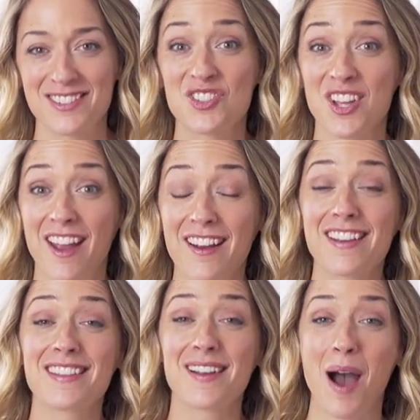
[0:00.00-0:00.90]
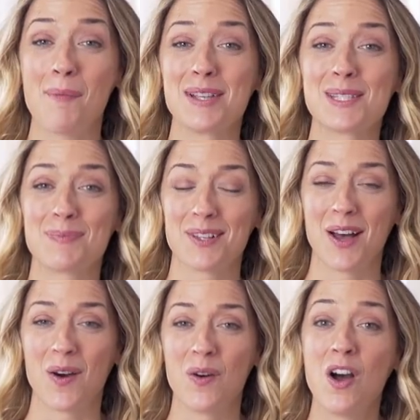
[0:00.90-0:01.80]
Share in the comments
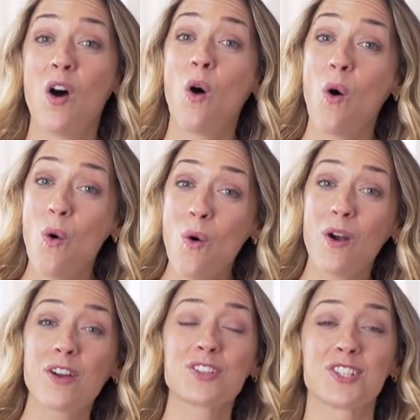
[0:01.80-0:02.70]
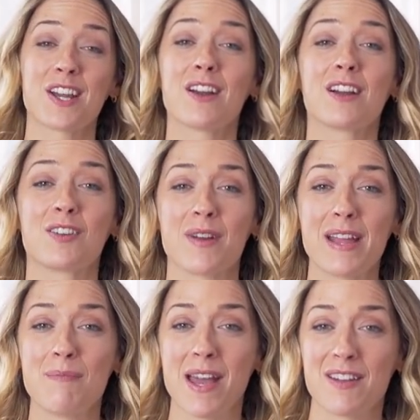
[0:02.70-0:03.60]
below, or share a
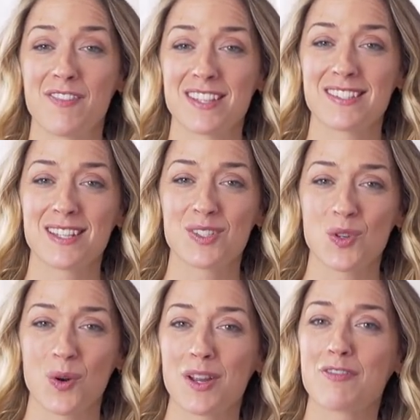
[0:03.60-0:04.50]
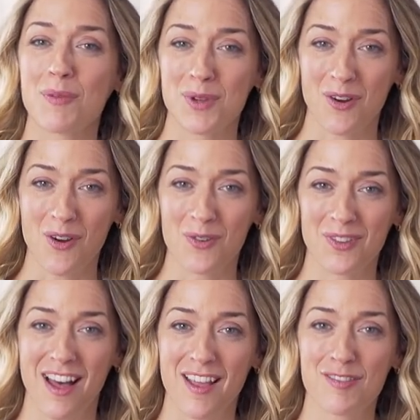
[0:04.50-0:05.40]
great manifesting story from your
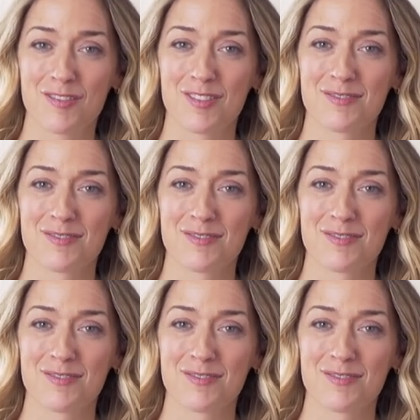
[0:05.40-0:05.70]
own life.